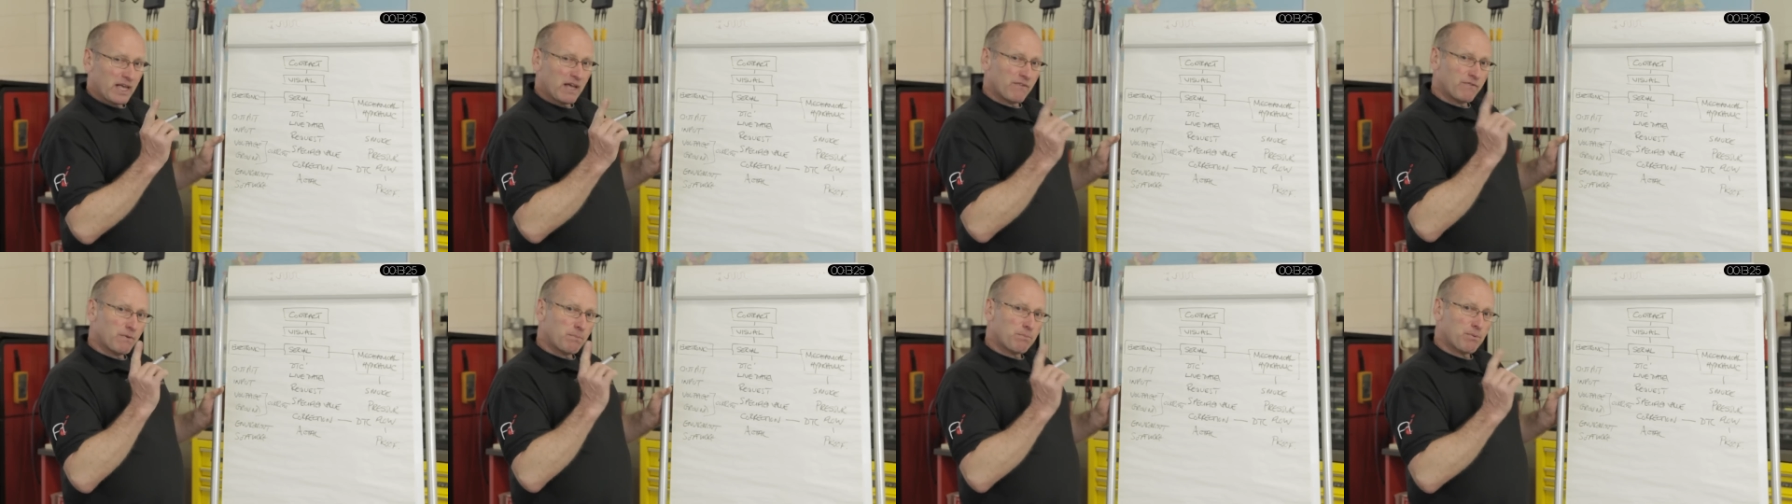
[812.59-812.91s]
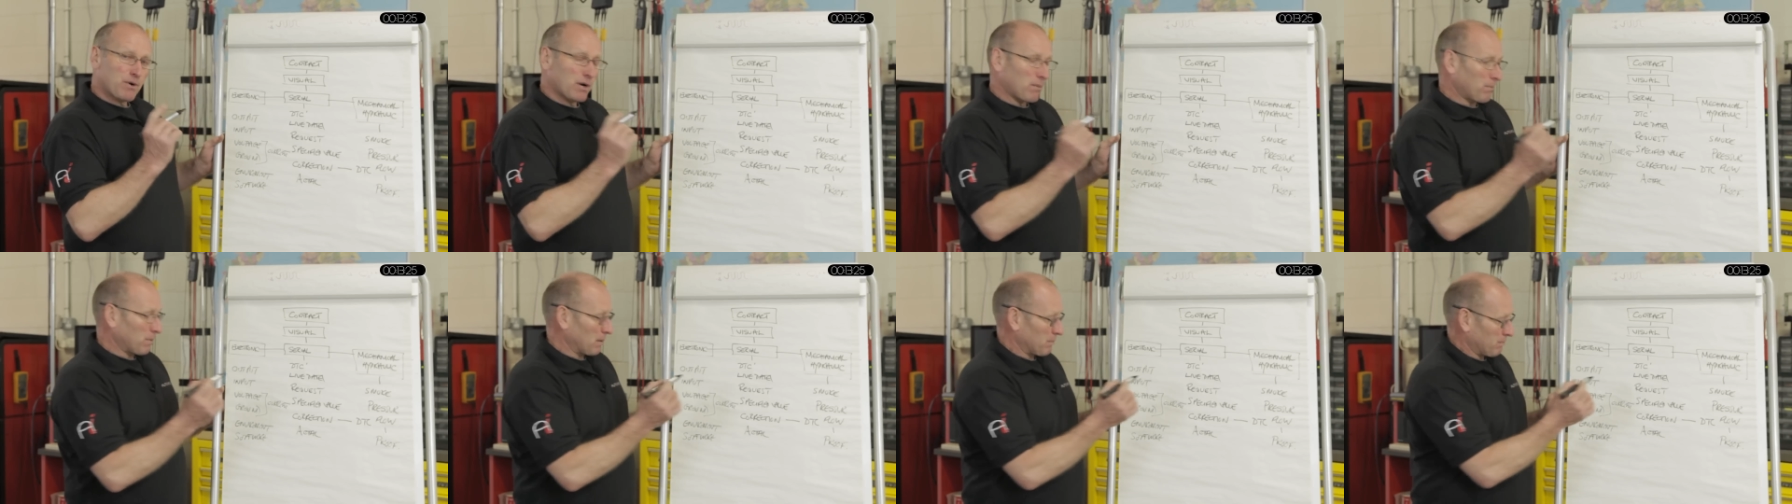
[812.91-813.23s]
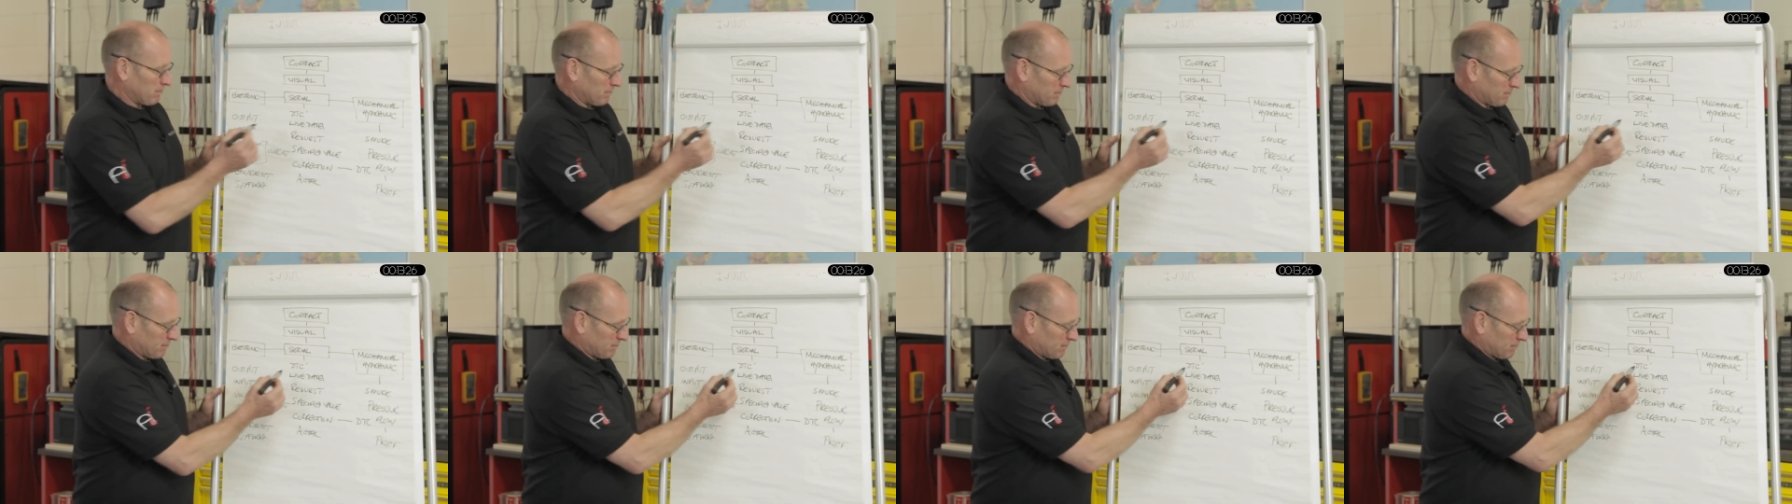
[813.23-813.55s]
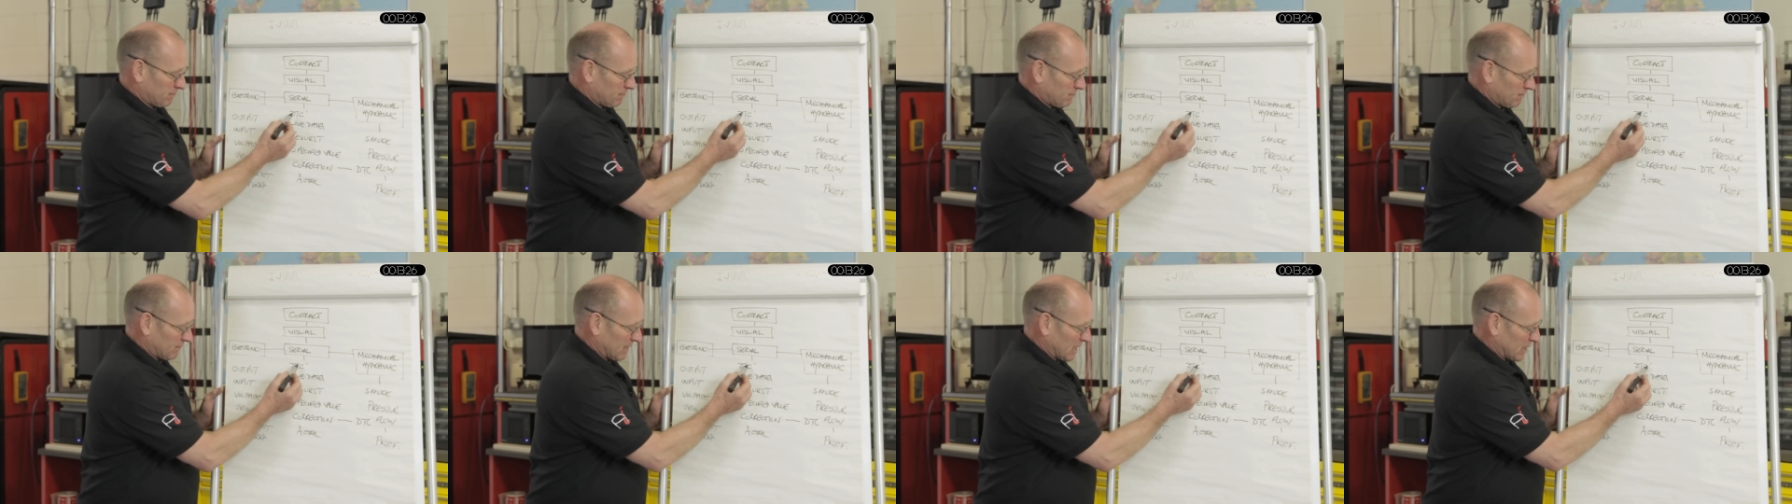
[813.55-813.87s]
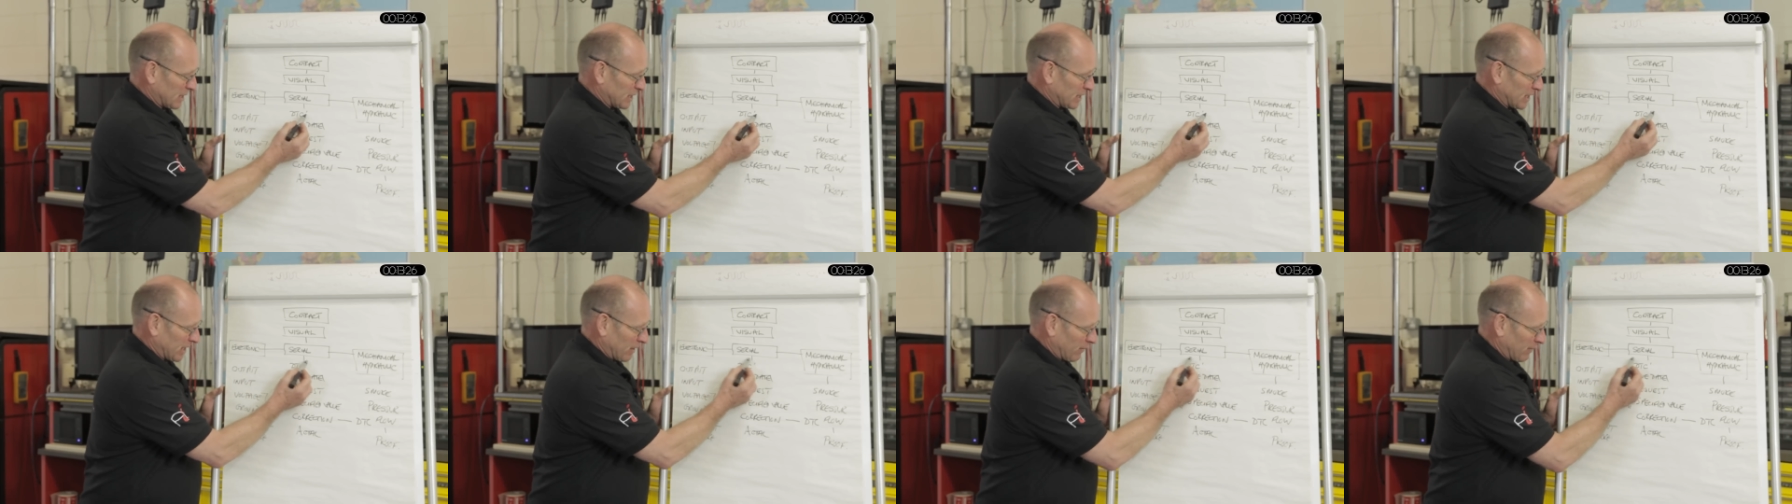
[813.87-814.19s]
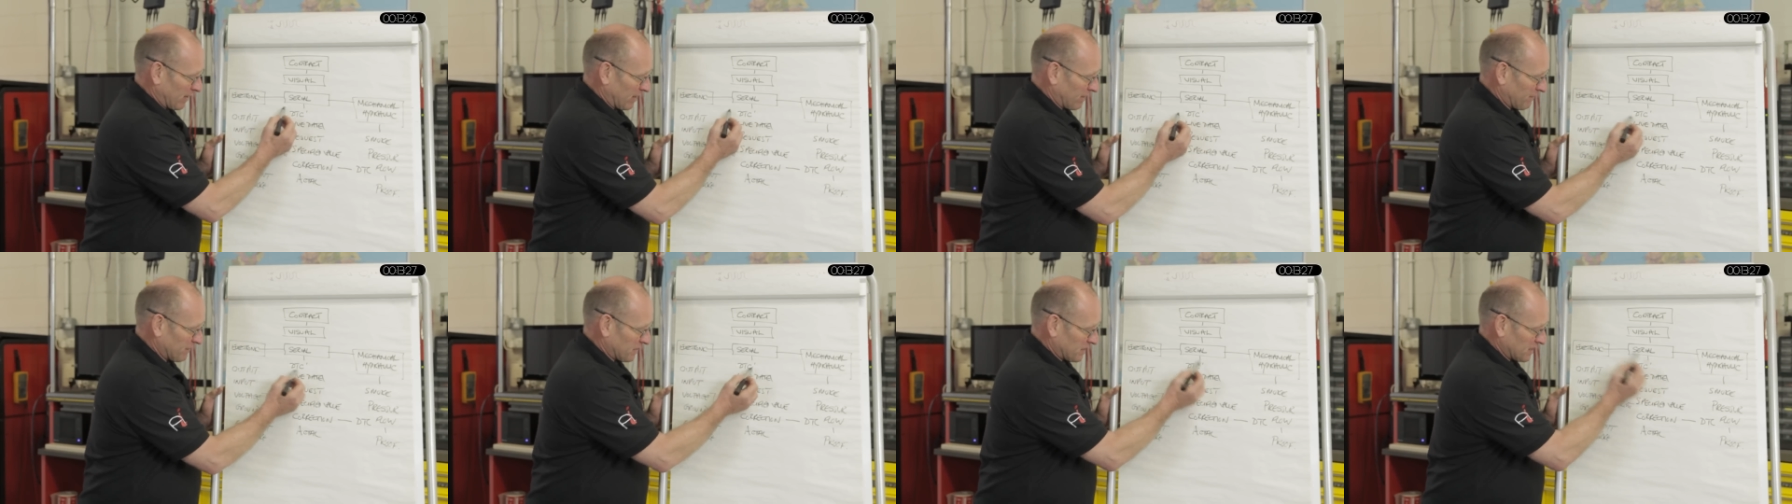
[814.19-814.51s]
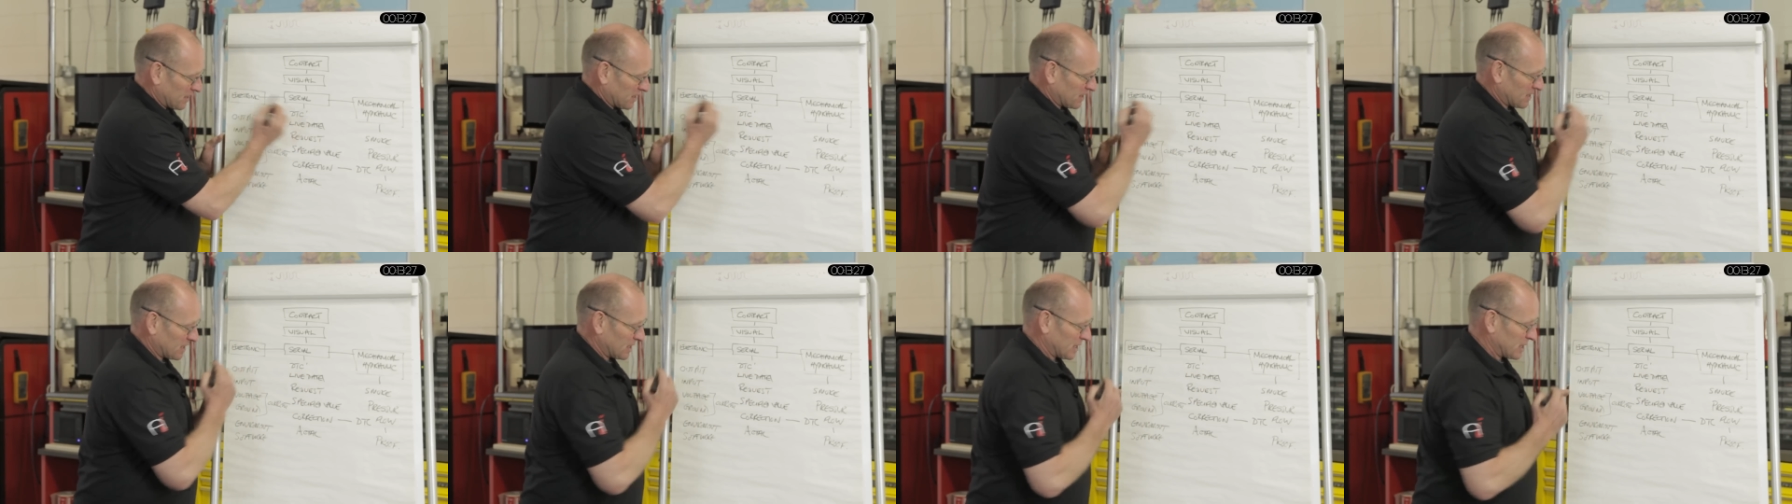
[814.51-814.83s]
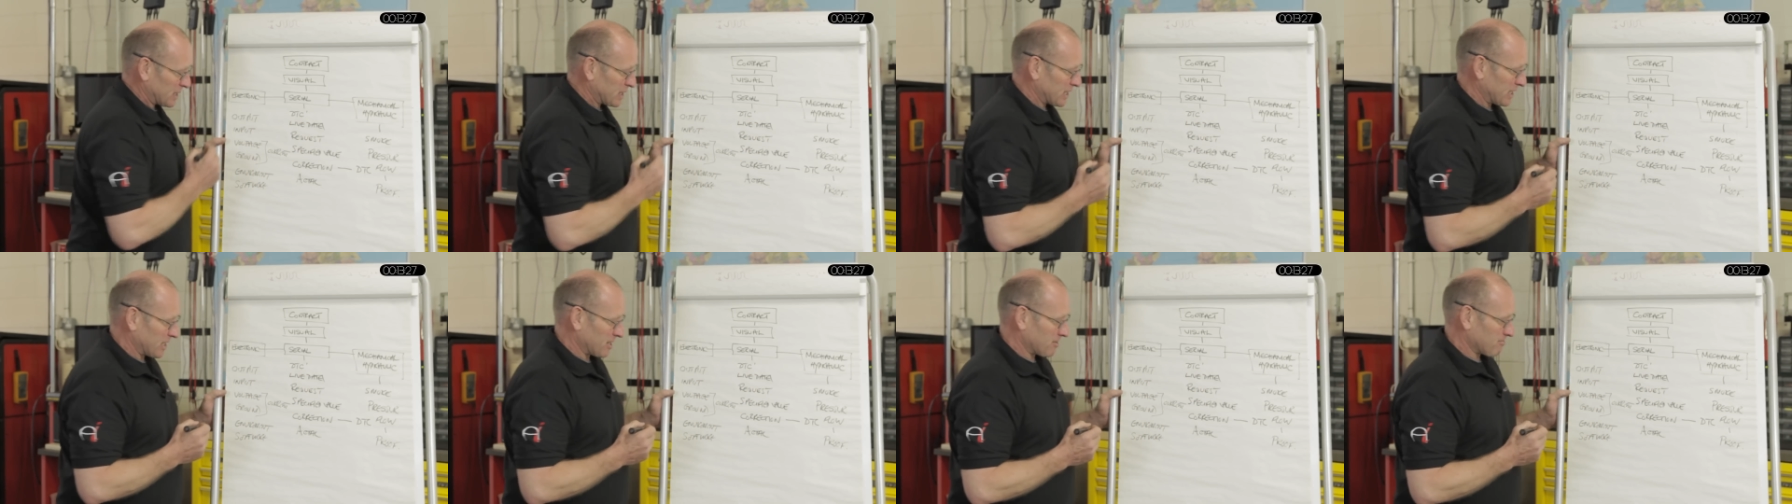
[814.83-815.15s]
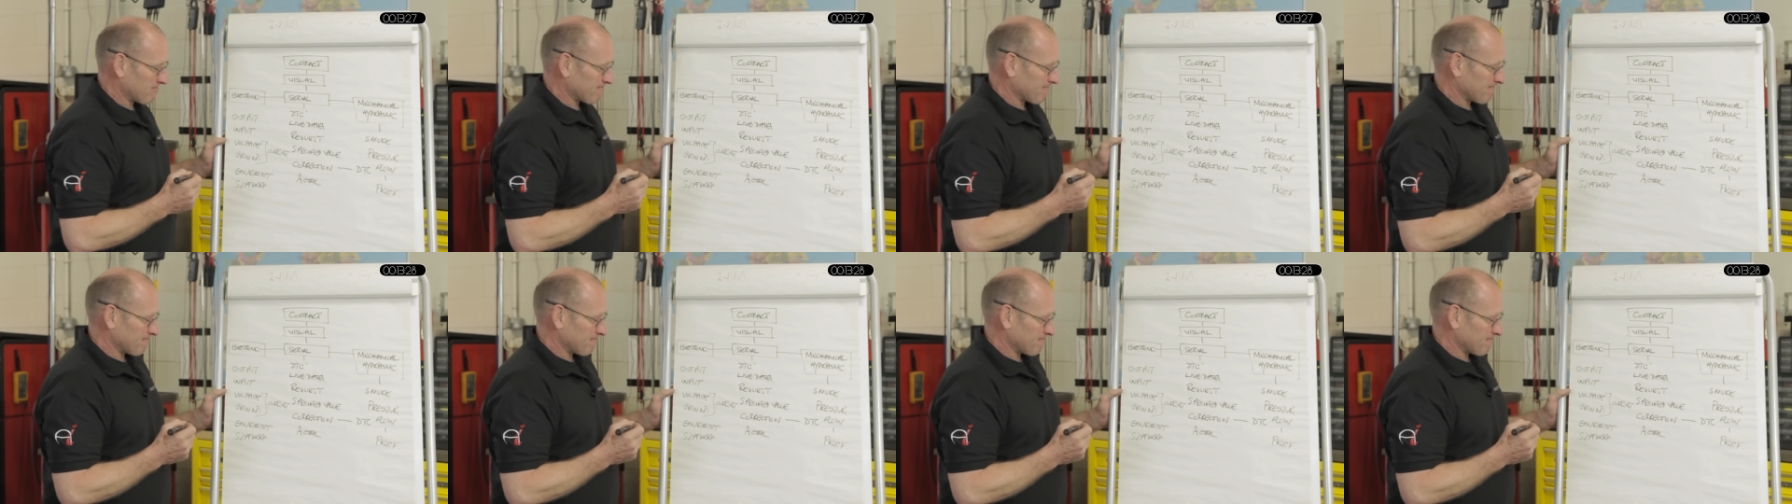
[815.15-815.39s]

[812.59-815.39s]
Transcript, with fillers: have a problem, let's say we have a DTC,